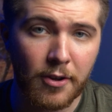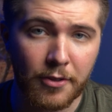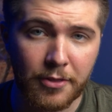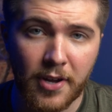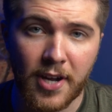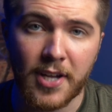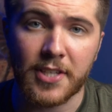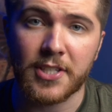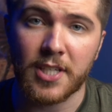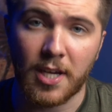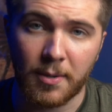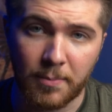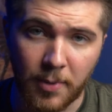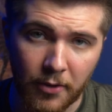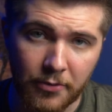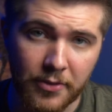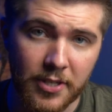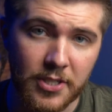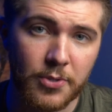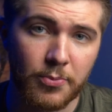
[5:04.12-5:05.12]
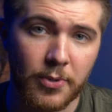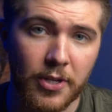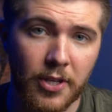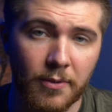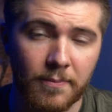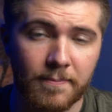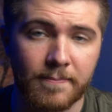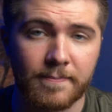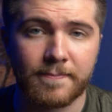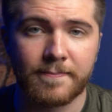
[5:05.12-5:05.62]
thoughts about this reel.
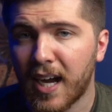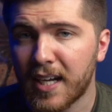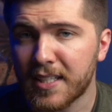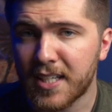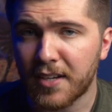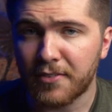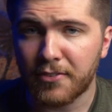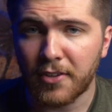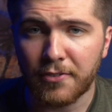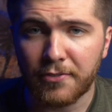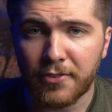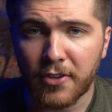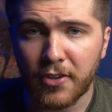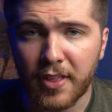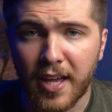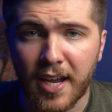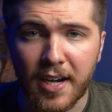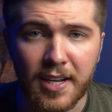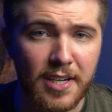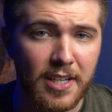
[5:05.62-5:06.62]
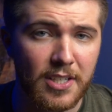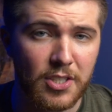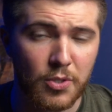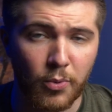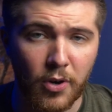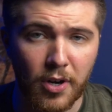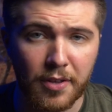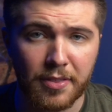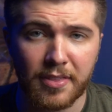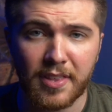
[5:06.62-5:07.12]
I definitely feel that it is
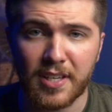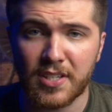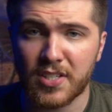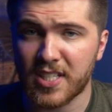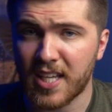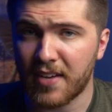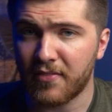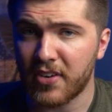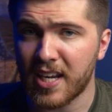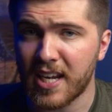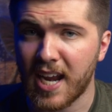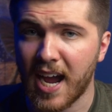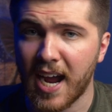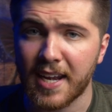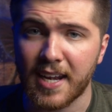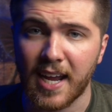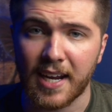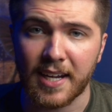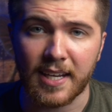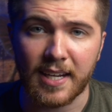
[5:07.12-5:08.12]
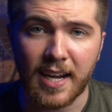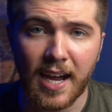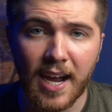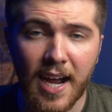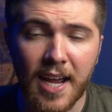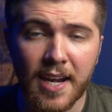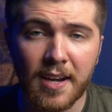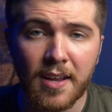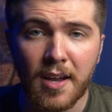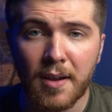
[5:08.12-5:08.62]
worth the
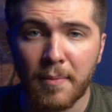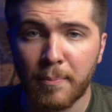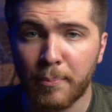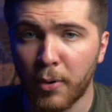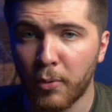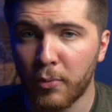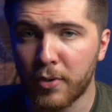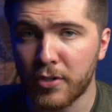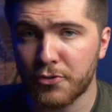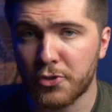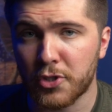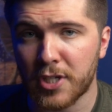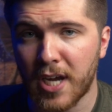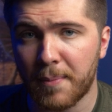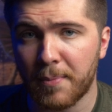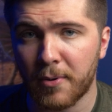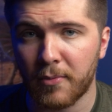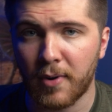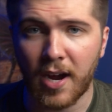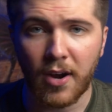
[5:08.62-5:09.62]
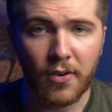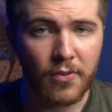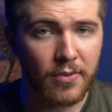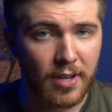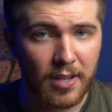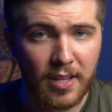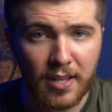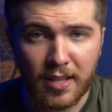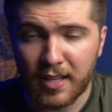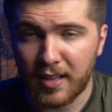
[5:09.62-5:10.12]
$79.99, but when you shop around
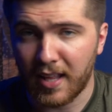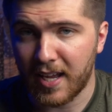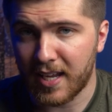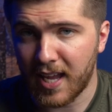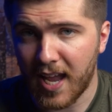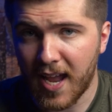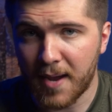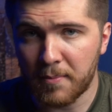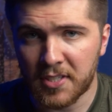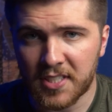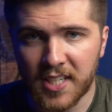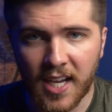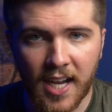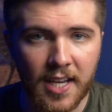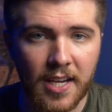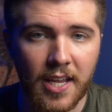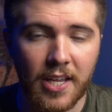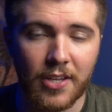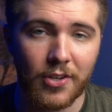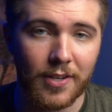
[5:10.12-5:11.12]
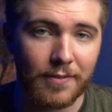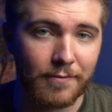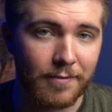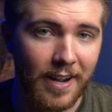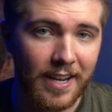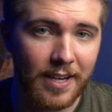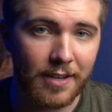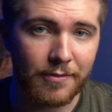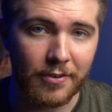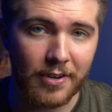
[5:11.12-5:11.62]
like Amazon and you can
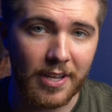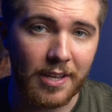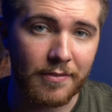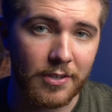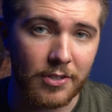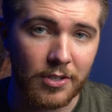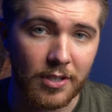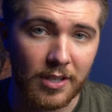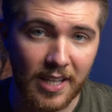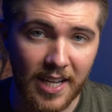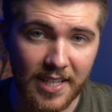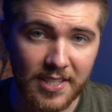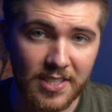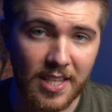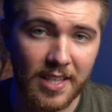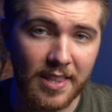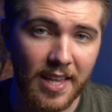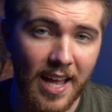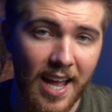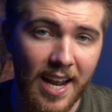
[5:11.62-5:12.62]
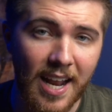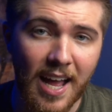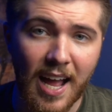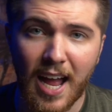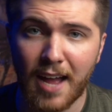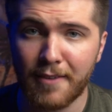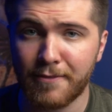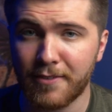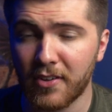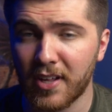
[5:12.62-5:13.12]
find it for even less than that,
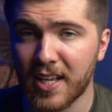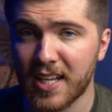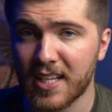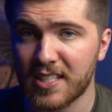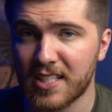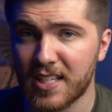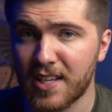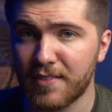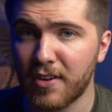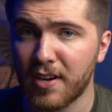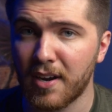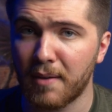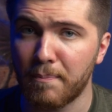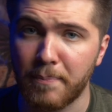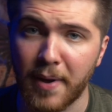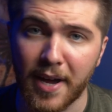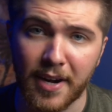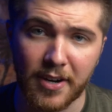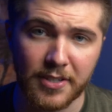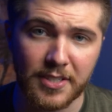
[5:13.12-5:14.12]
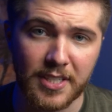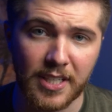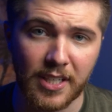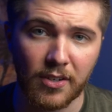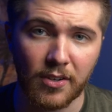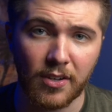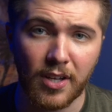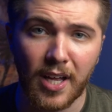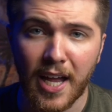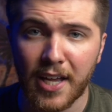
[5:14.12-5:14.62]
I feel like it's even a better
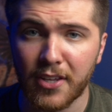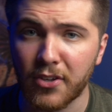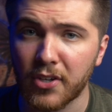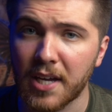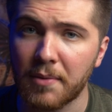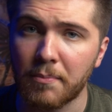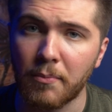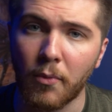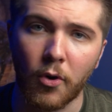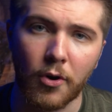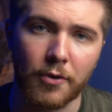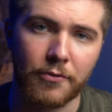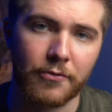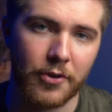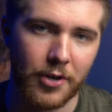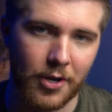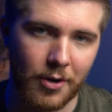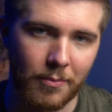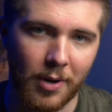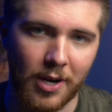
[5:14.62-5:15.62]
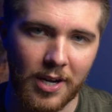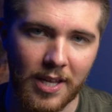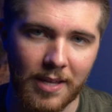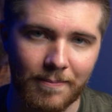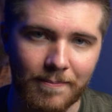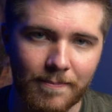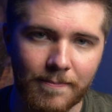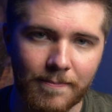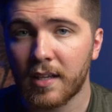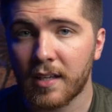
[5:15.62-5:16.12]
deal and you get more for your money.
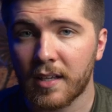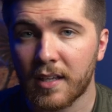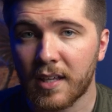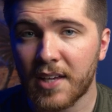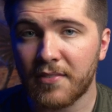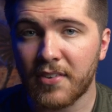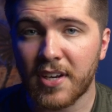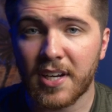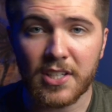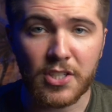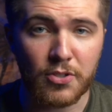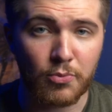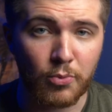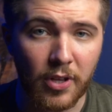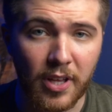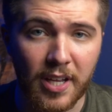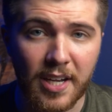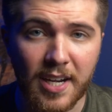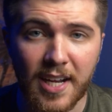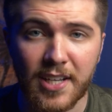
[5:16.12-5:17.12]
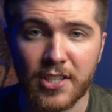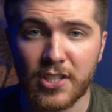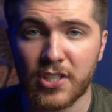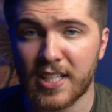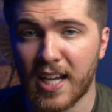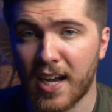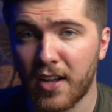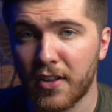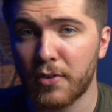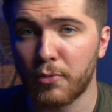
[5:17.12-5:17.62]
Given its really nice,
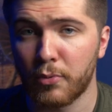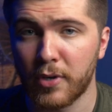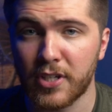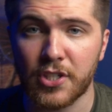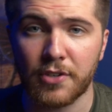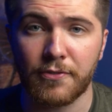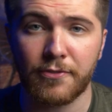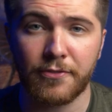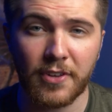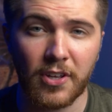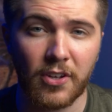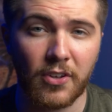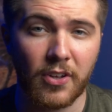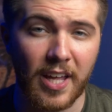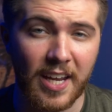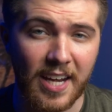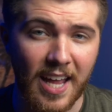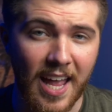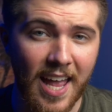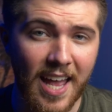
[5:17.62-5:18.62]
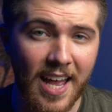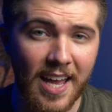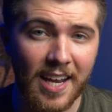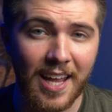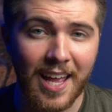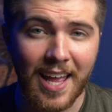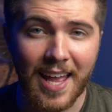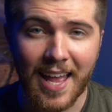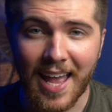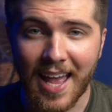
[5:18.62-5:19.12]
solid, rigid feel in hand,
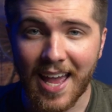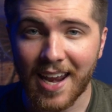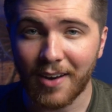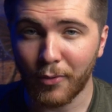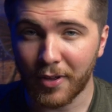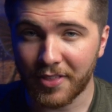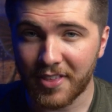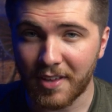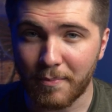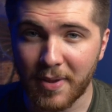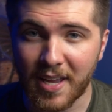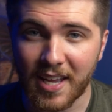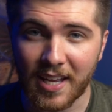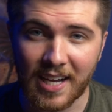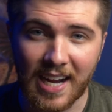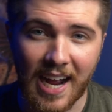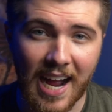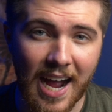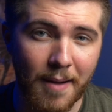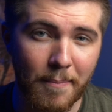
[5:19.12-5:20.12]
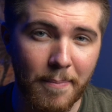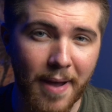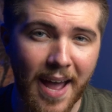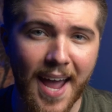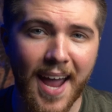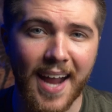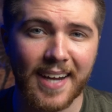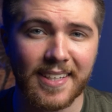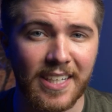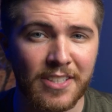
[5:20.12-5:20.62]
and with it being
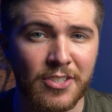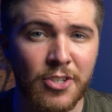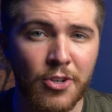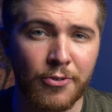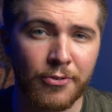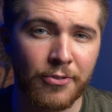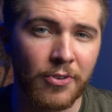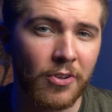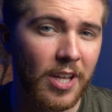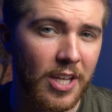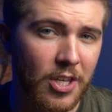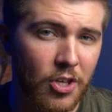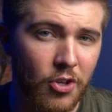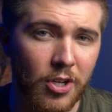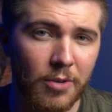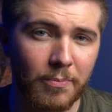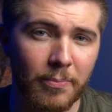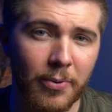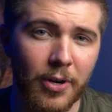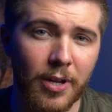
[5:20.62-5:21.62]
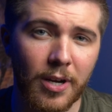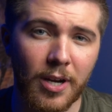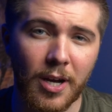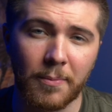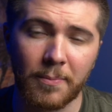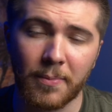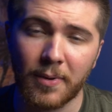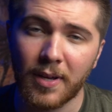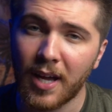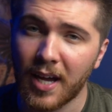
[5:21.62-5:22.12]
compact, I do feel like you can put it
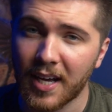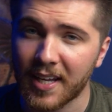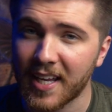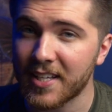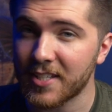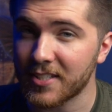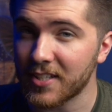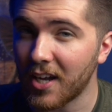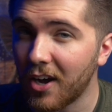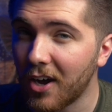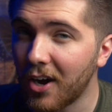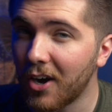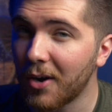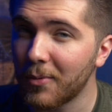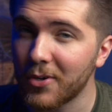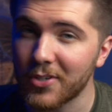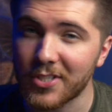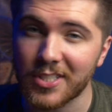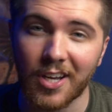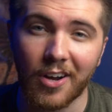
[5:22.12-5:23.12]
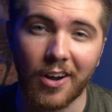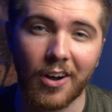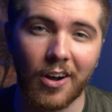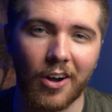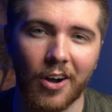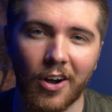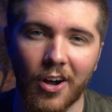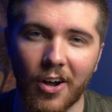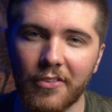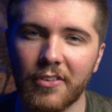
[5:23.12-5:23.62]
up against almost
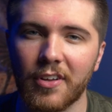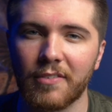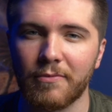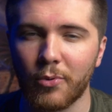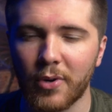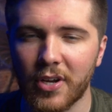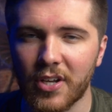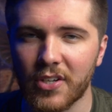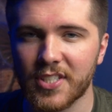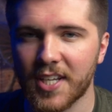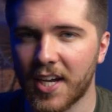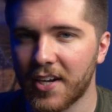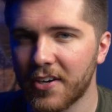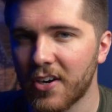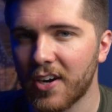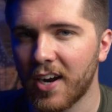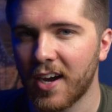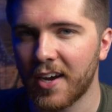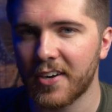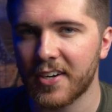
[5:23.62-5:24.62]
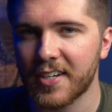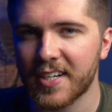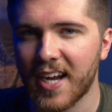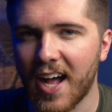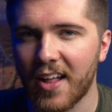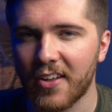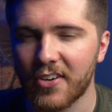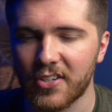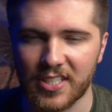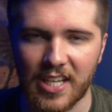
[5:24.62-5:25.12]
all the reels under
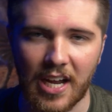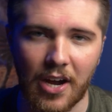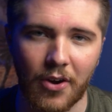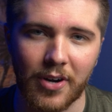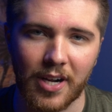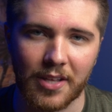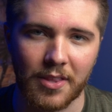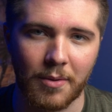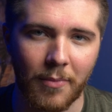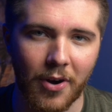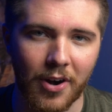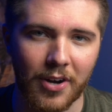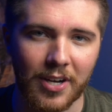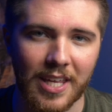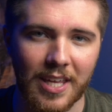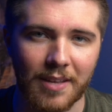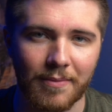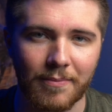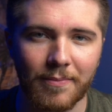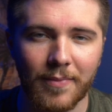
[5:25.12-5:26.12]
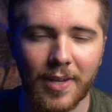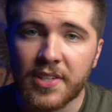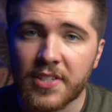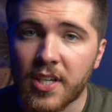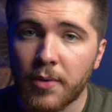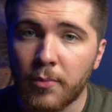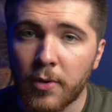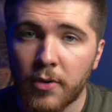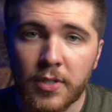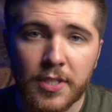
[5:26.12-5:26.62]
$100 out on the market. If
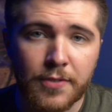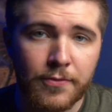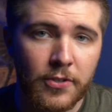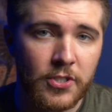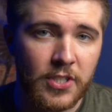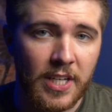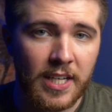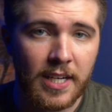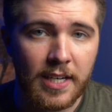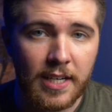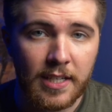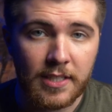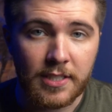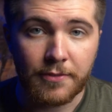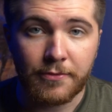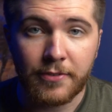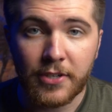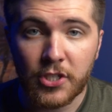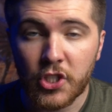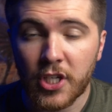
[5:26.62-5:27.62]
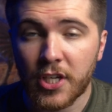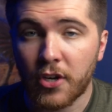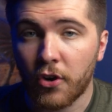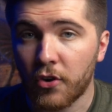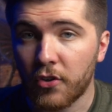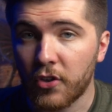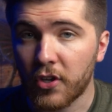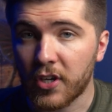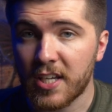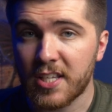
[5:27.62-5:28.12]
someone was first getting into fishing or
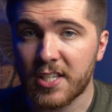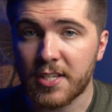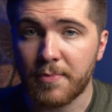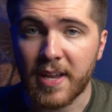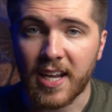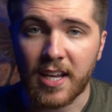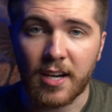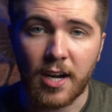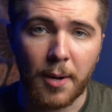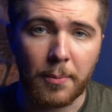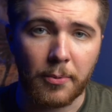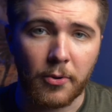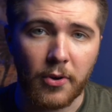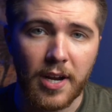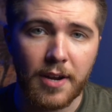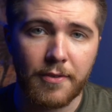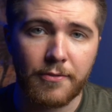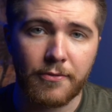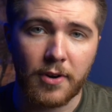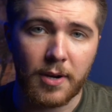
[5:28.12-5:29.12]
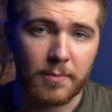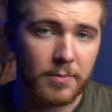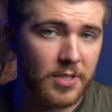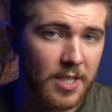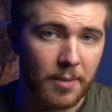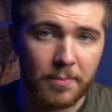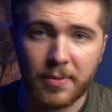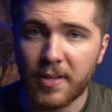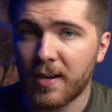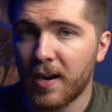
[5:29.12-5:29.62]
looking to make an upgrade from
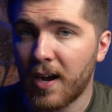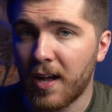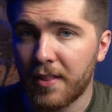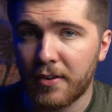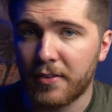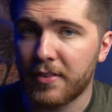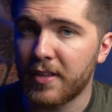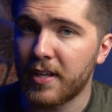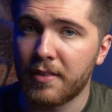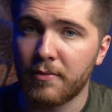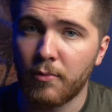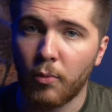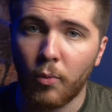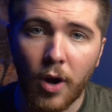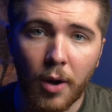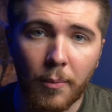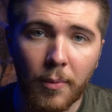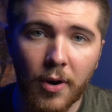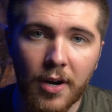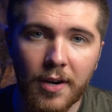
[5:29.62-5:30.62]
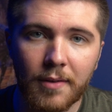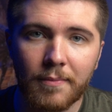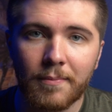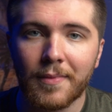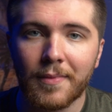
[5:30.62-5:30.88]
something other than Walmart,